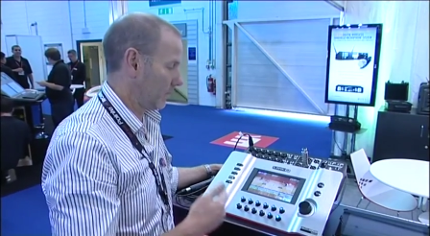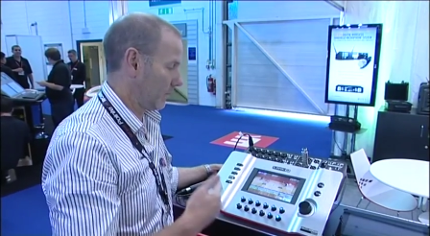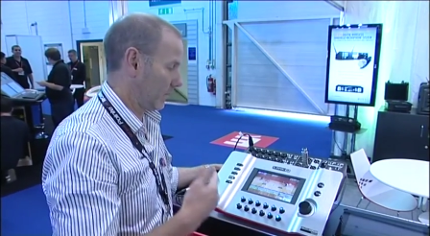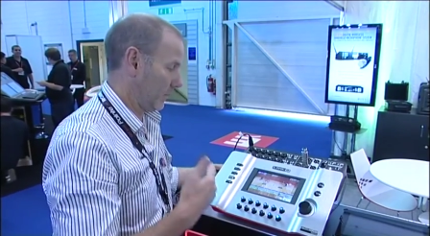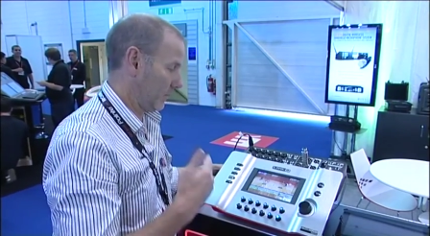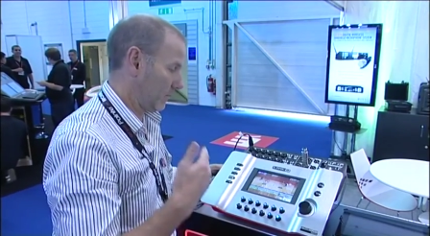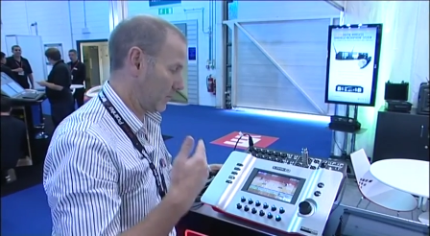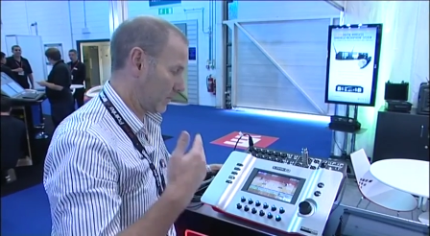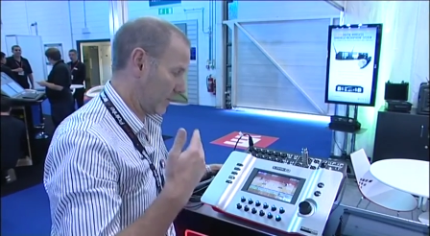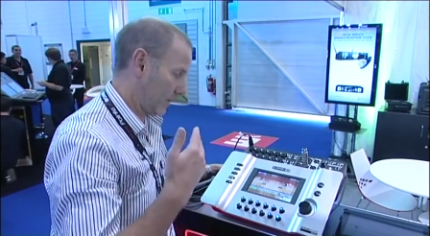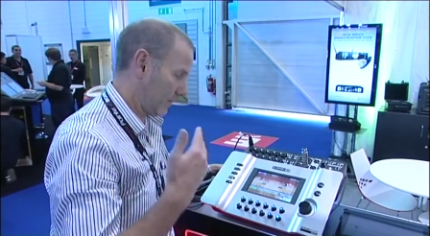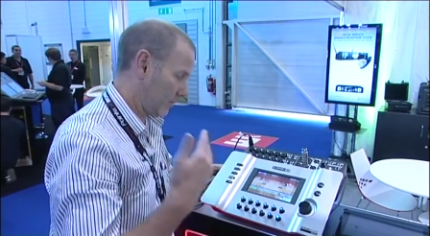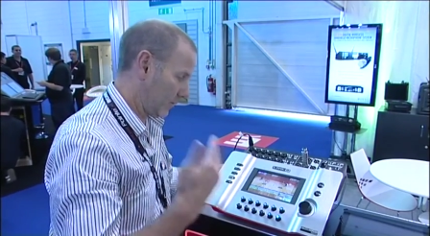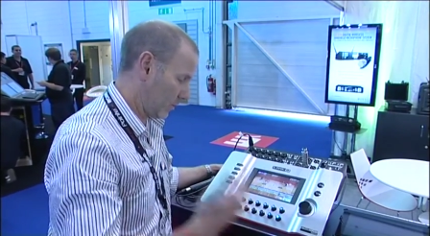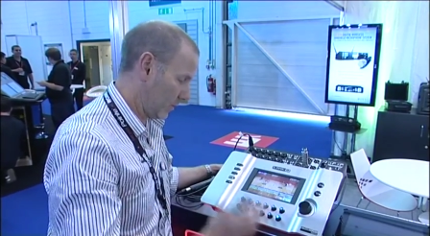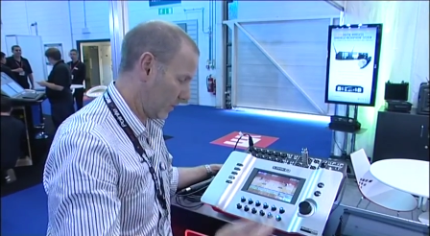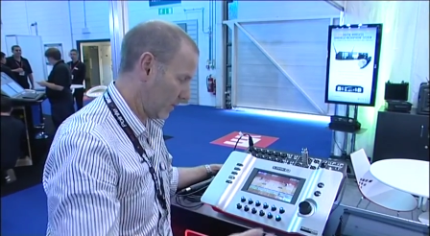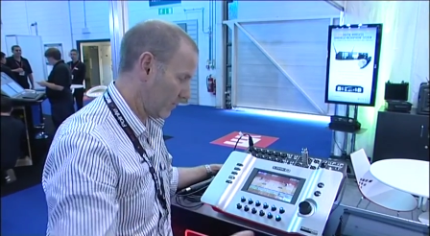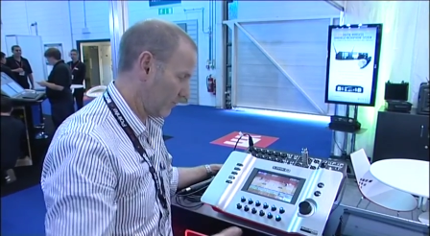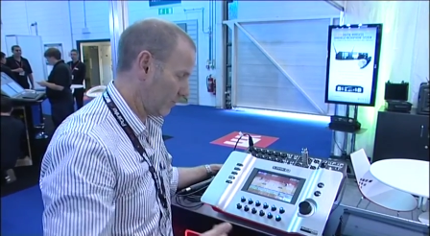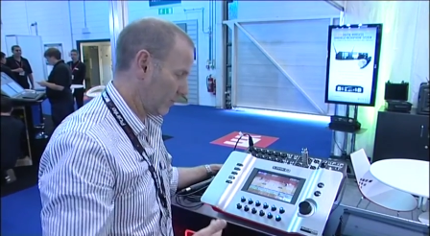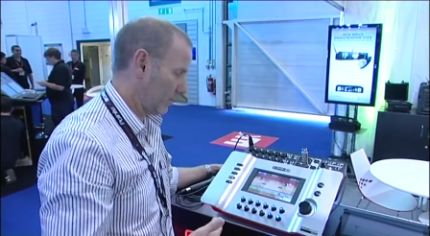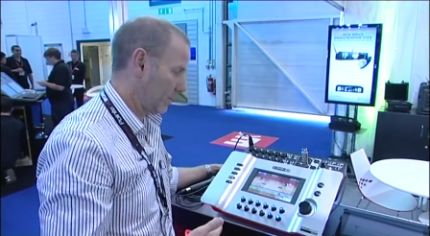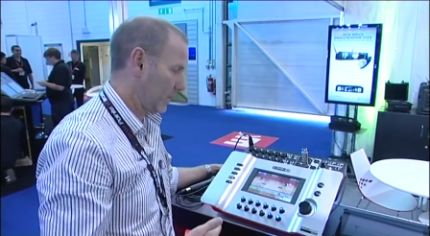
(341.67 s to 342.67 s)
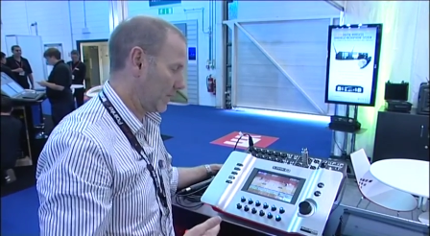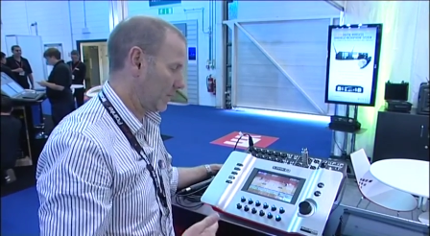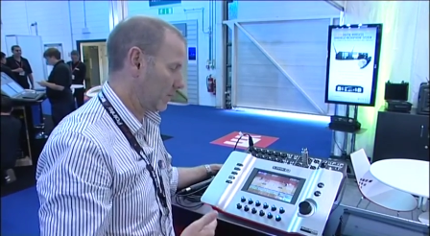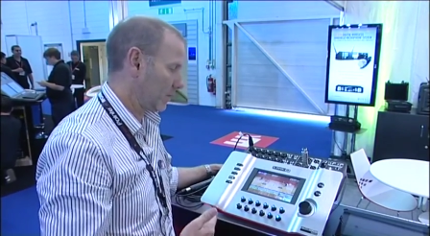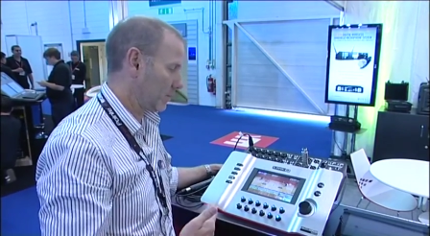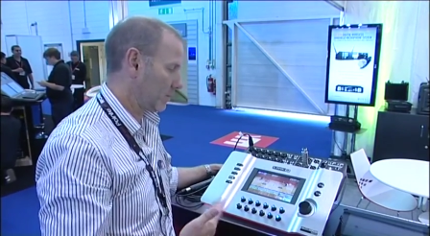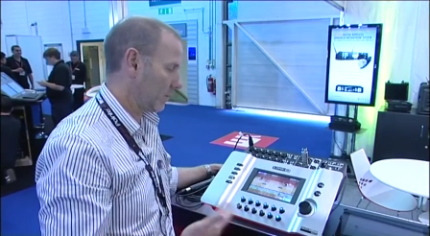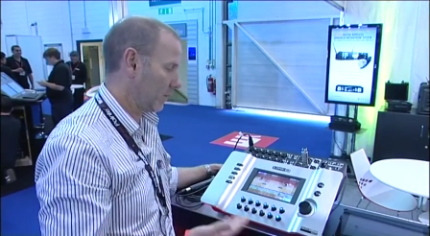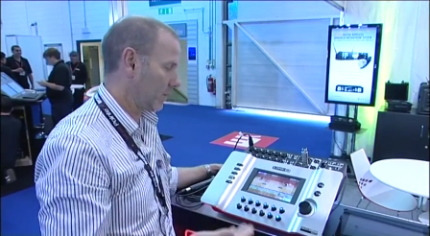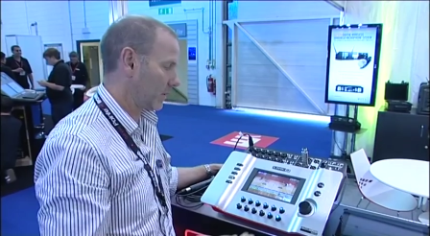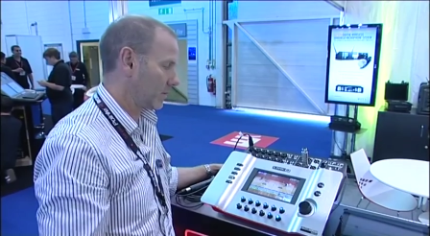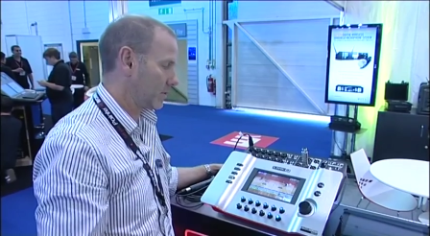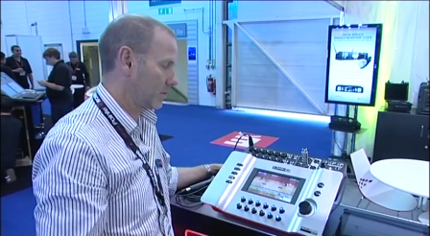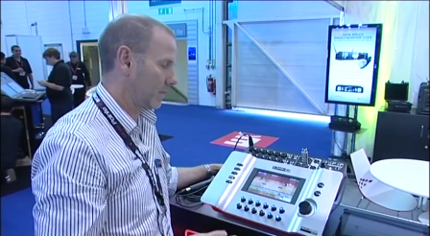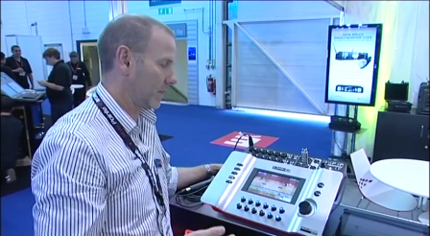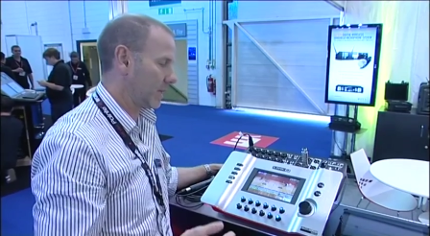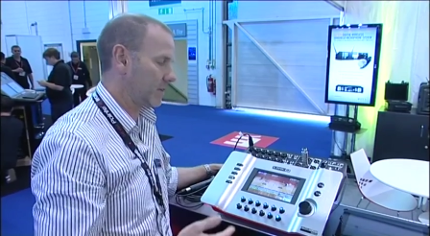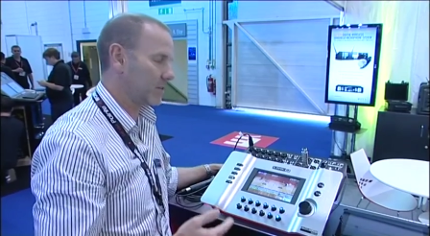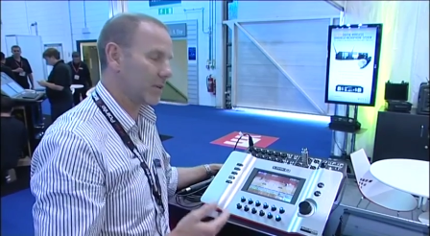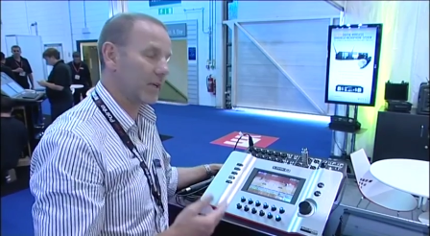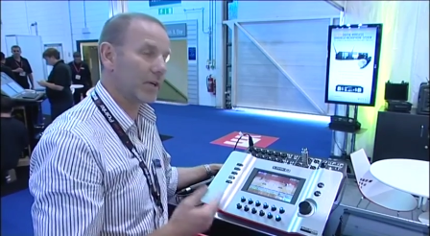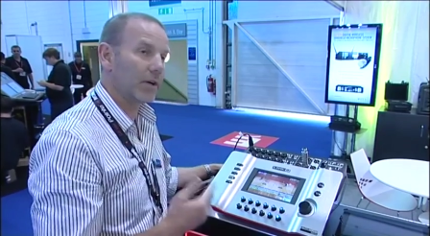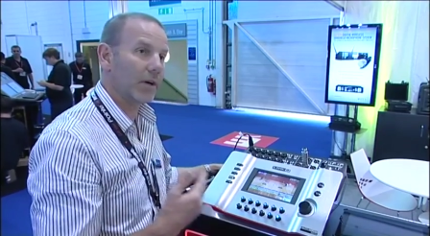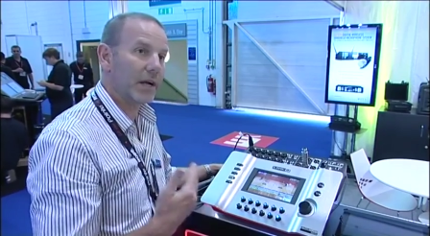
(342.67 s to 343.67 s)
if, if, you weren't familiar with monitor mixing,